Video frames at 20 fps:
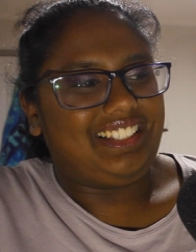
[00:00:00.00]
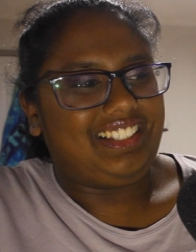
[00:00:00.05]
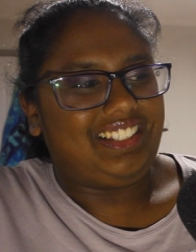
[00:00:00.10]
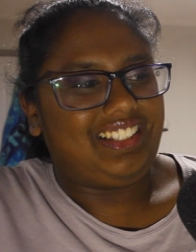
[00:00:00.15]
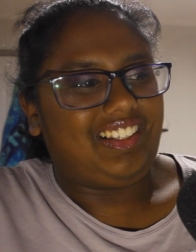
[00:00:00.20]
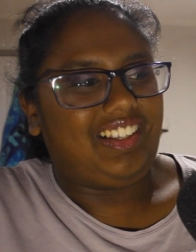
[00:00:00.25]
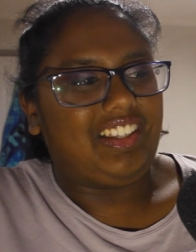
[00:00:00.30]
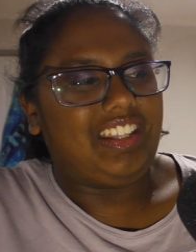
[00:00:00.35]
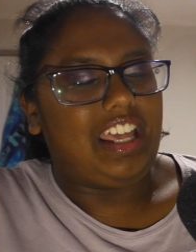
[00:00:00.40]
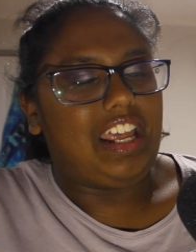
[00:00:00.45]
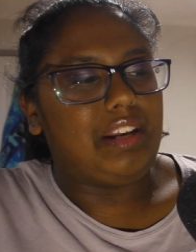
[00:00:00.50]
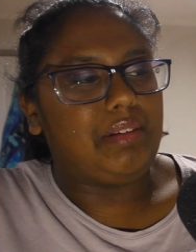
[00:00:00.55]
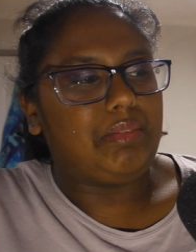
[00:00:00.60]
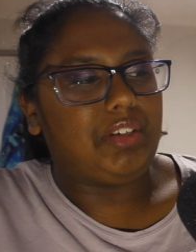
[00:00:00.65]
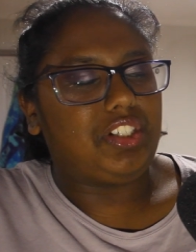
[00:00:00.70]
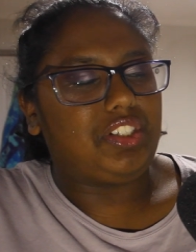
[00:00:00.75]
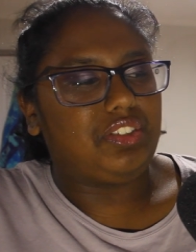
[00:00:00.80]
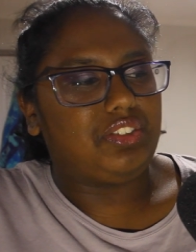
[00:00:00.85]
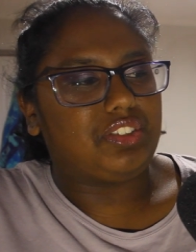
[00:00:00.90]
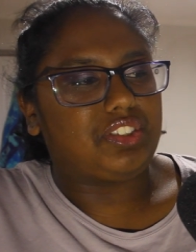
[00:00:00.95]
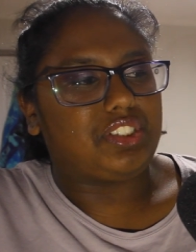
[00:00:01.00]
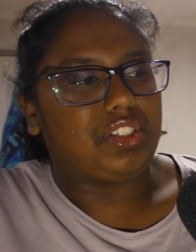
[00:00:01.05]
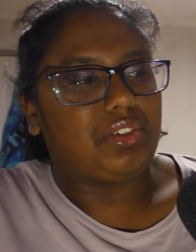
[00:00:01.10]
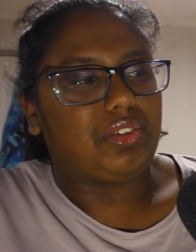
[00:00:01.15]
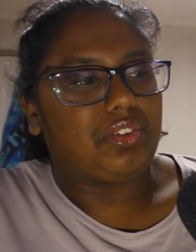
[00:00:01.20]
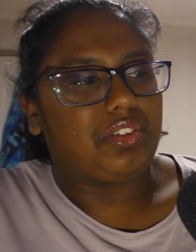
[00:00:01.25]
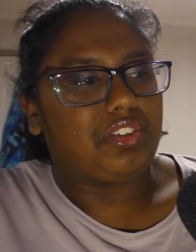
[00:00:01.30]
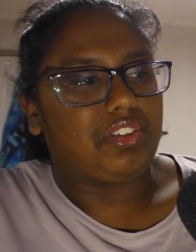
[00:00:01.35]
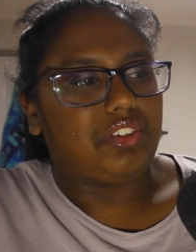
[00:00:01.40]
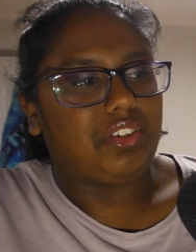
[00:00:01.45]
Well, the animation looks so
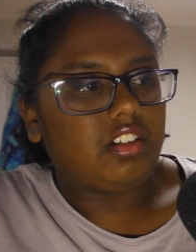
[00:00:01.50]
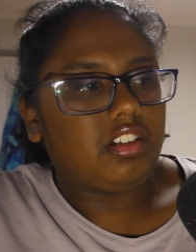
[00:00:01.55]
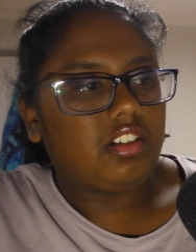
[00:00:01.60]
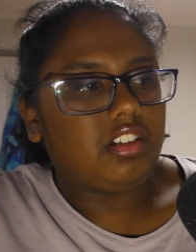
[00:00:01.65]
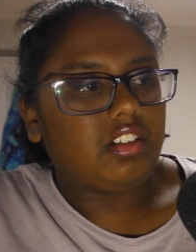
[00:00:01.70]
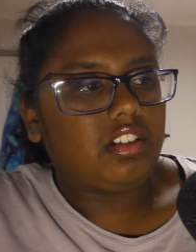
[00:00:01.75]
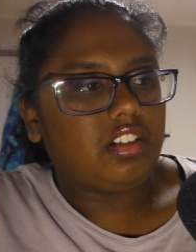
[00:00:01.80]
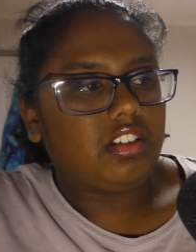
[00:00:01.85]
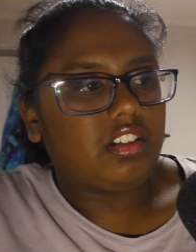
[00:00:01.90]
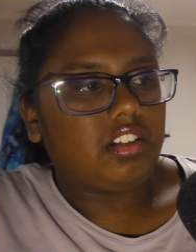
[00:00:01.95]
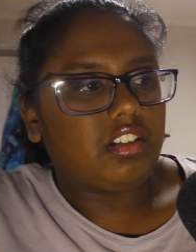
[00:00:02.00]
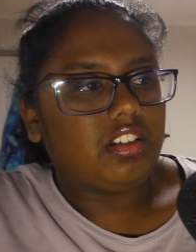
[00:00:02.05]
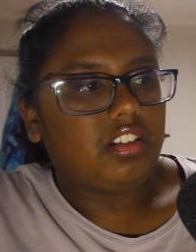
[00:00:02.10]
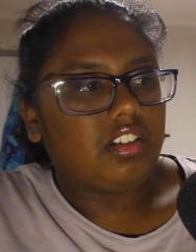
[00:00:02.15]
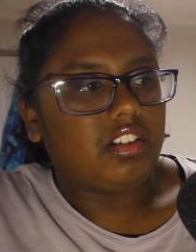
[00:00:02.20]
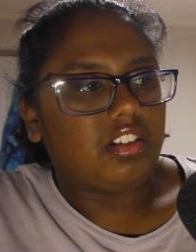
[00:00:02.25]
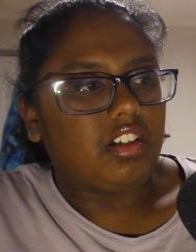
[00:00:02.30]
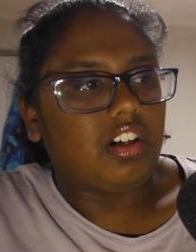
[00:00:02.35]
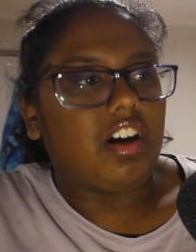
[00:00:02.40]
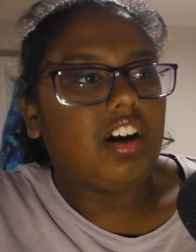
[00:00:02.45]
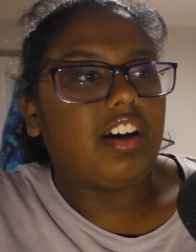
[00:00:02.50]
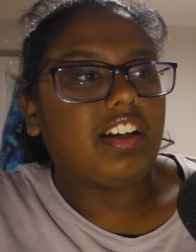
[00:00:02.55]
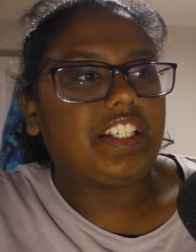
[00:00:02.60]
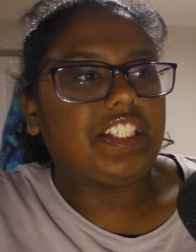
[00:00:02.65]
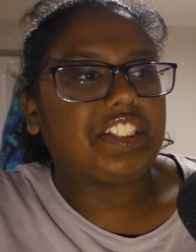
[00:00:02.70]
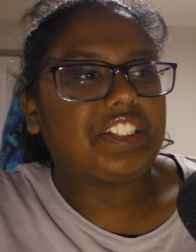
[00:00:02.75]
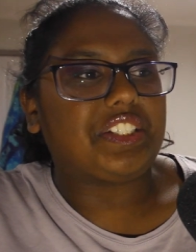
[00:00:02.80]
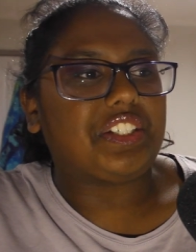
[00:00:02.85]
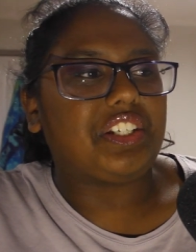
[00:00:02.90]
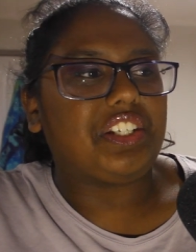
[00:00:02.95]
good, though. Oh,
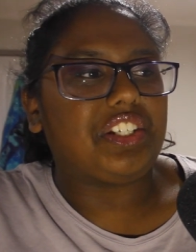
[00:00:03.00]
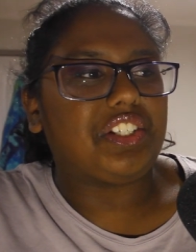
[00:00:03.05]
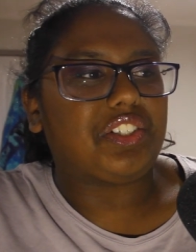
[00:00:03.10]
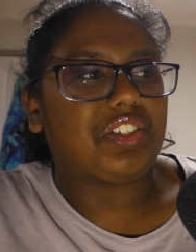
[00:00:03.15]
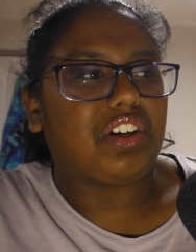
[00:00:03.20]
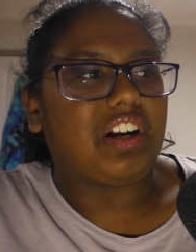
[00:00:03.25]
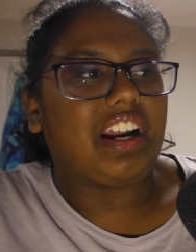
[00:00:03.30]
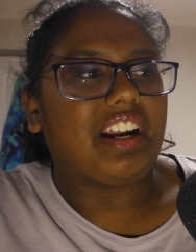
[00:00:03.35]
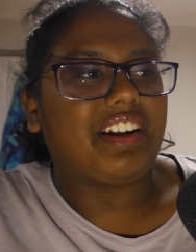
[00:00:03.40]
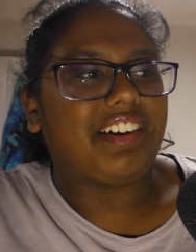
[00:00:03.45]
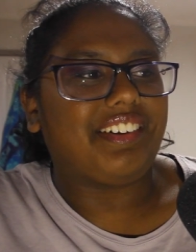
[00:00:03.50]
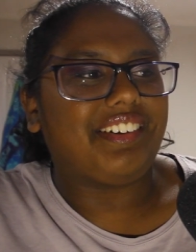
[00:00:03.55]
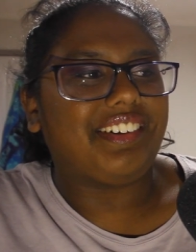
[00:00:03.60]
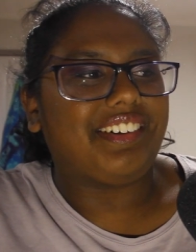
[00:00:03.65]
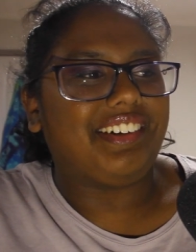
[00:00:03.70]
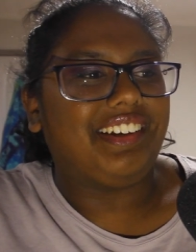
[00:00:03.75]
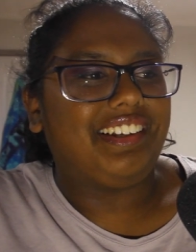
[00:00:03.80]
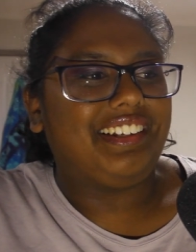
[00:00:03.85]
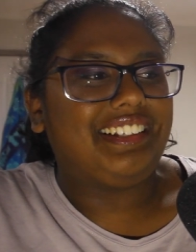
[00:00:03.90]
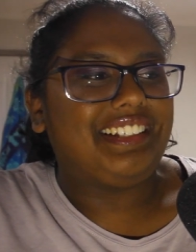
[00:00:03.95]
he's gonna track her.